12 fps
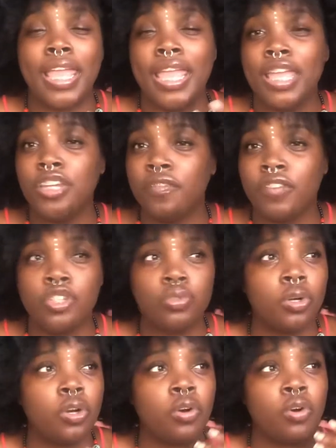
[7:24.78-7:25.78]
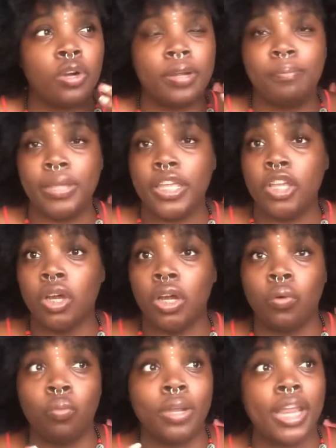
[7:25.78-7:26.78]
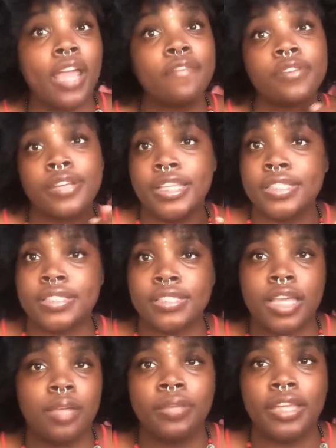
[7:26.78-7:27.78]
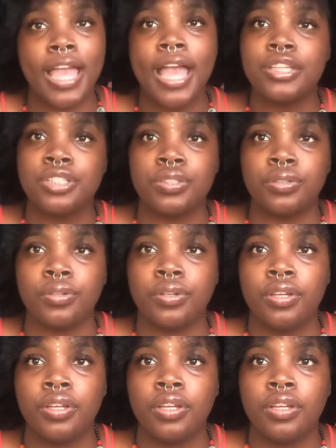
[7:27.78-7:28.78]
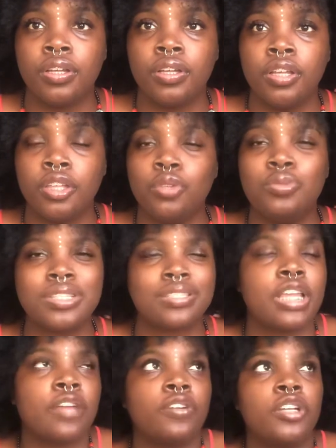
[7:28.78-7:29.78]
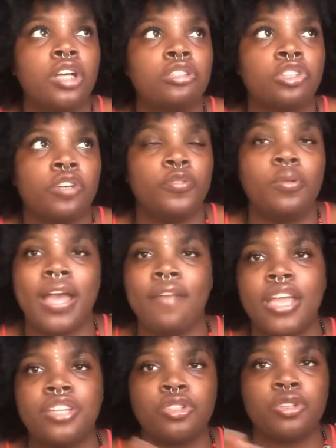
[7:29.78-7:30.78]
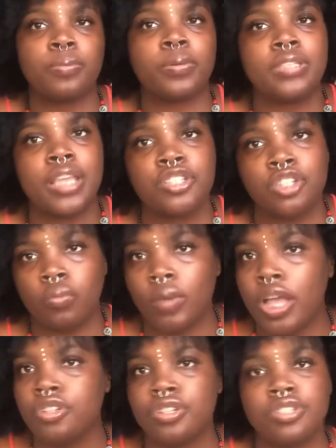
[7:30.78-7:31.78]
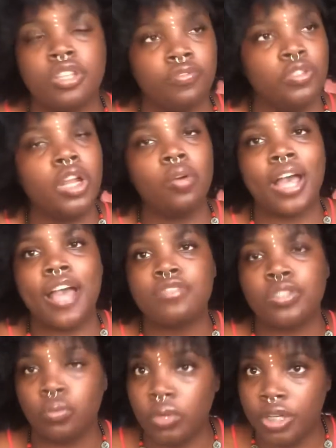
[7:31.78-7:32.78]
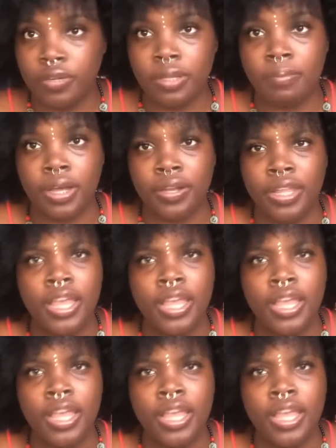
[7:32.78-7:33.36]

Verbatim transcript: individual or a being or whatever is coming at you you just never know. So if you have that shield of protection around yourself, you don't have to worry about it.